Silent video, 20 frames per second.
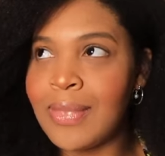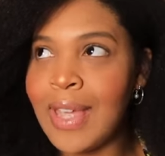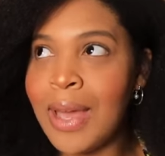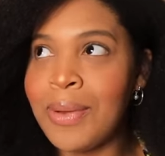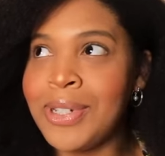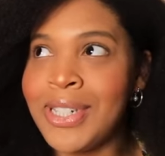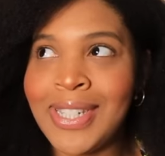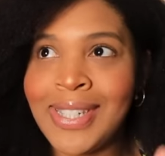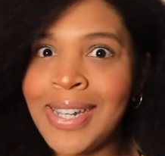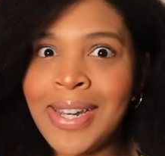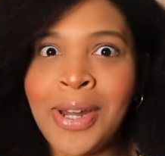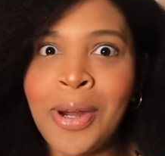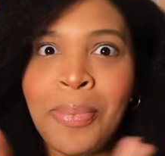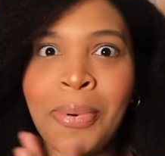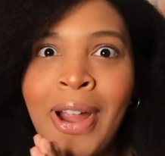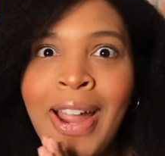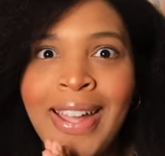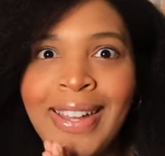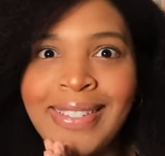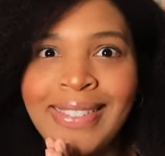I was just in here
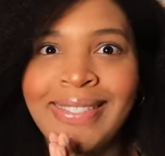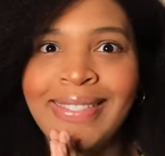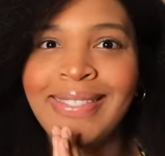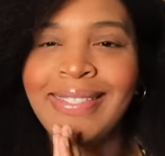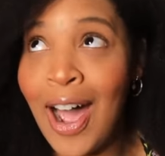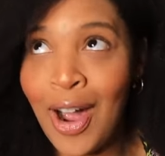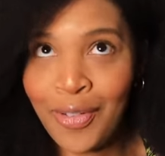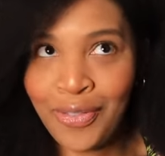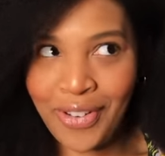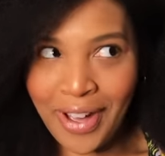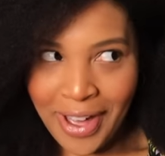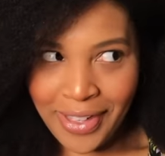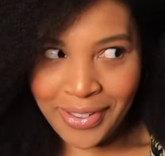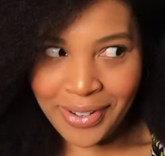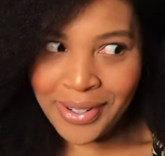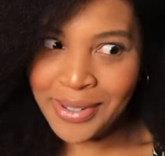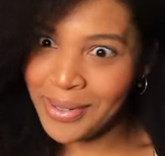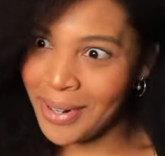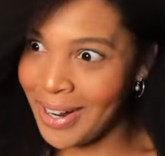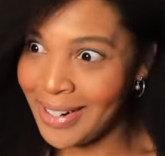praying. Our
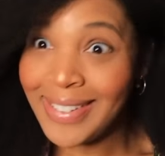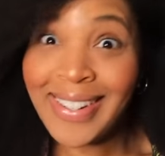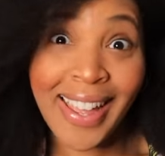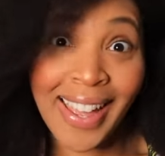Father, who art in